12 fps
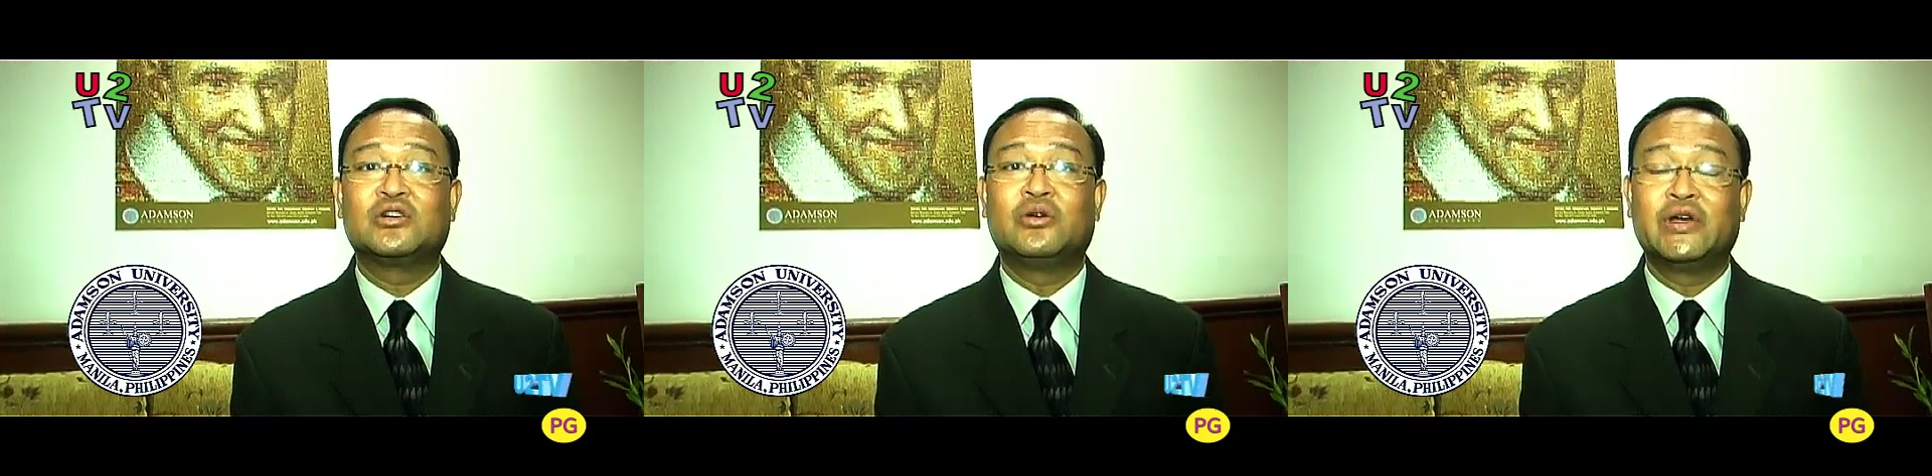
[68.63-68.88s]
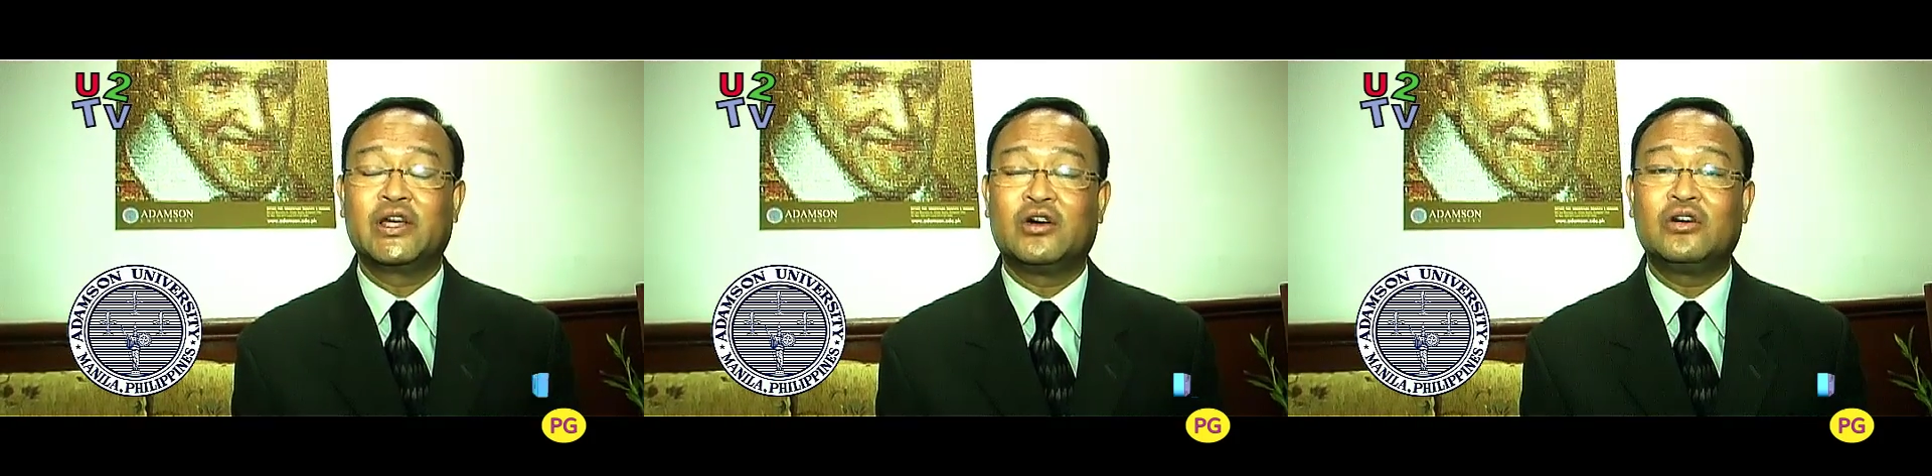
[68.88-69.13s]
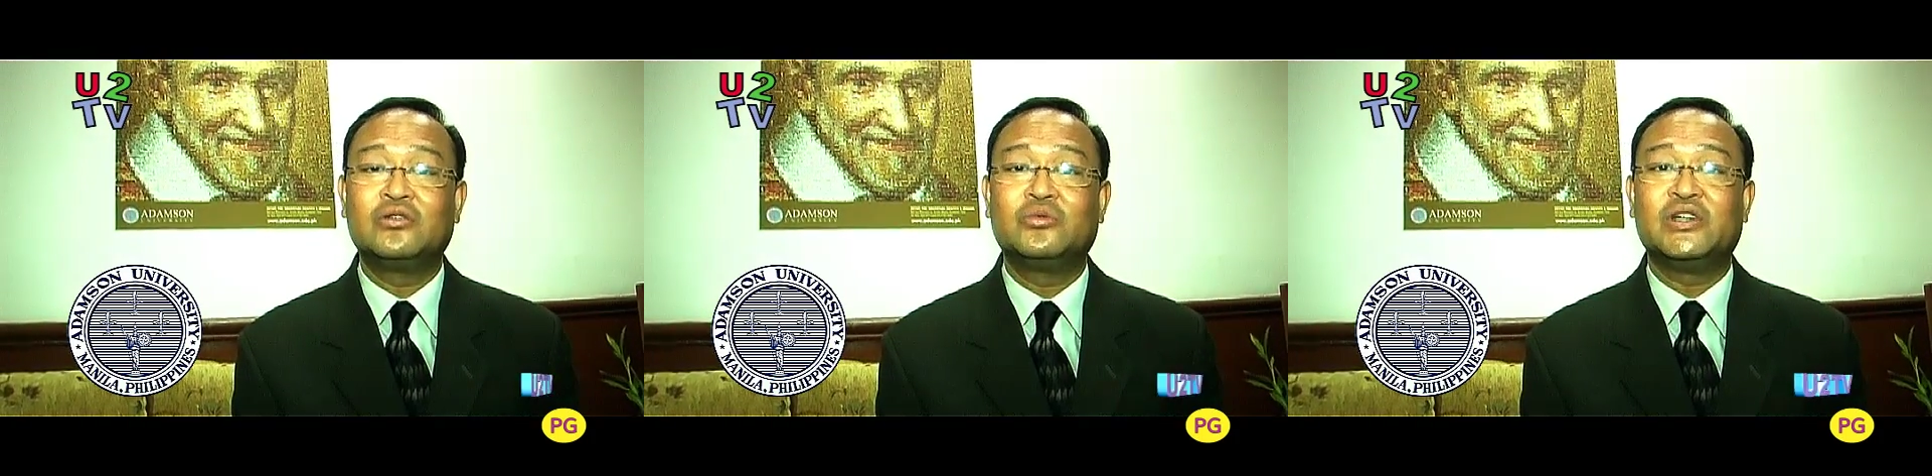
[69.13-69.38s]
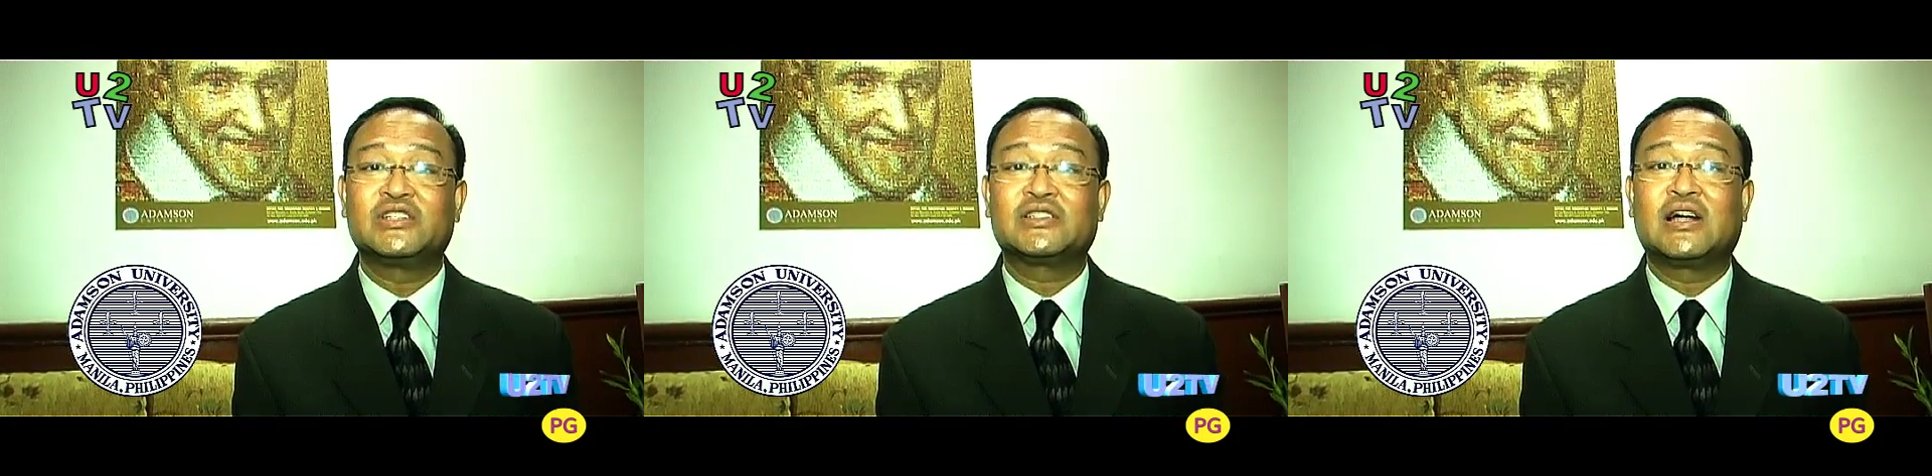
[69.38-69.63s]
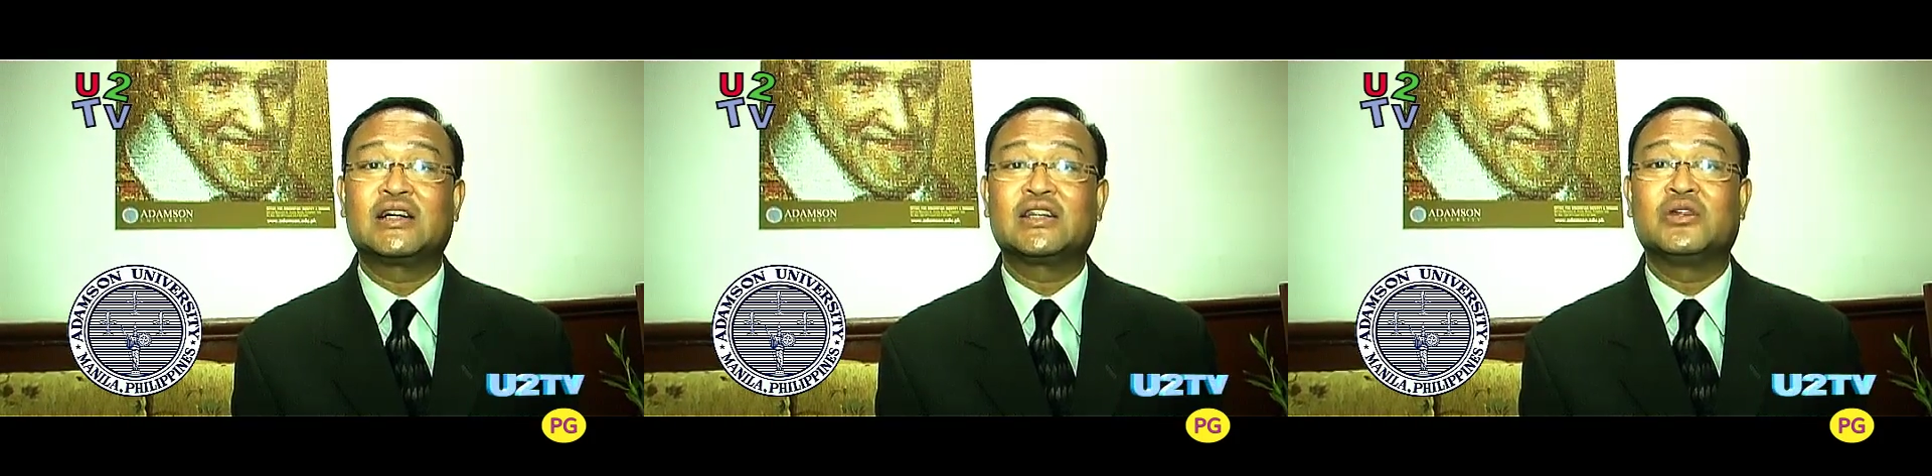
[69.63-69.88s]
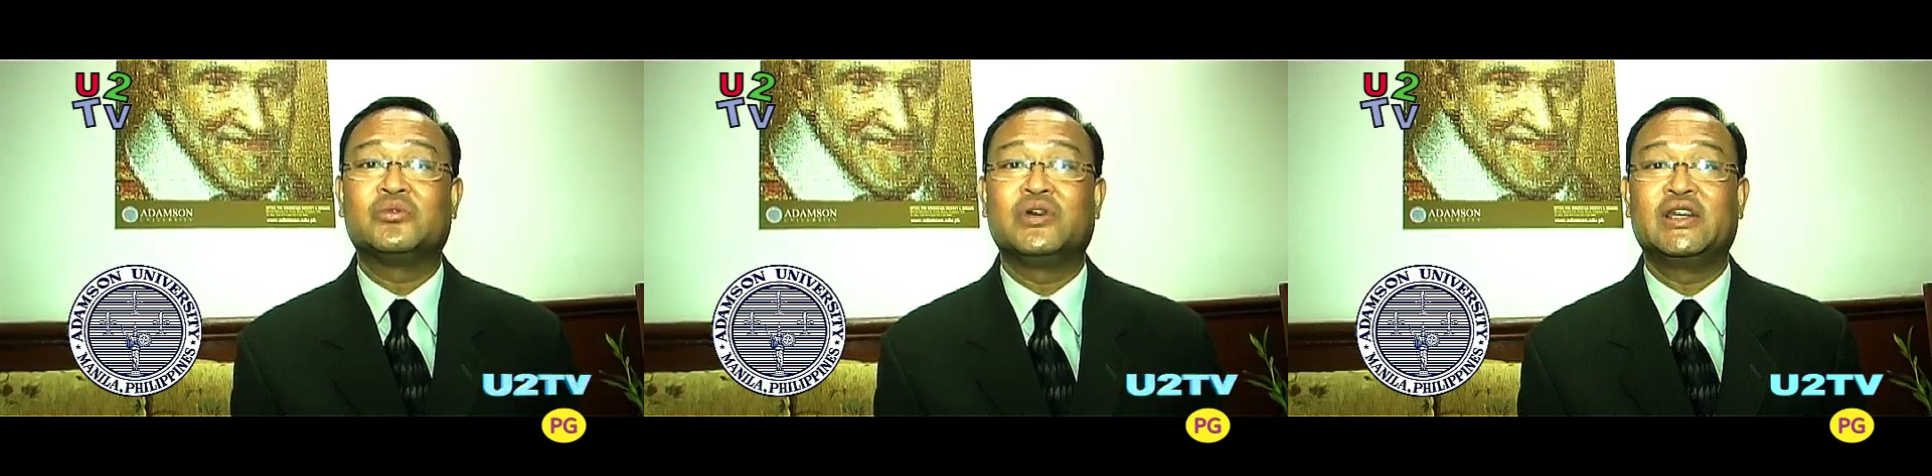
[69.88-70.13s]
going on. We
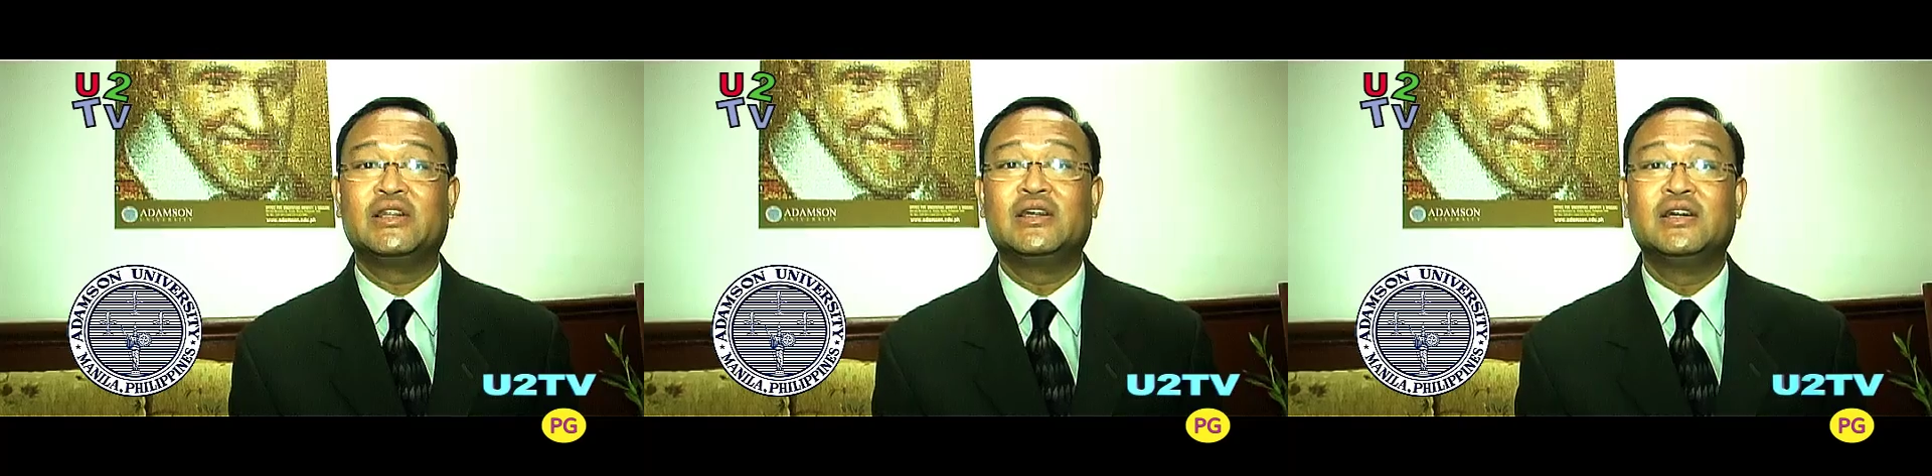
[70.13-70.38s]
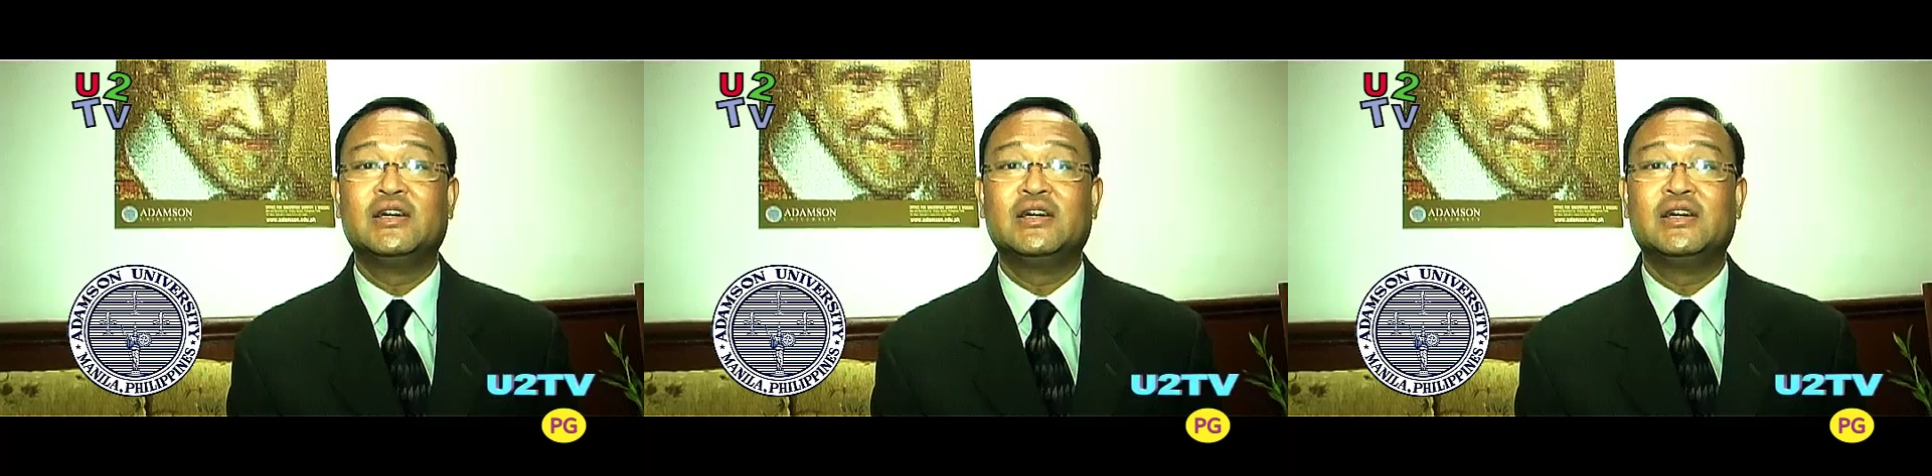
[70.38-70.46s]
started with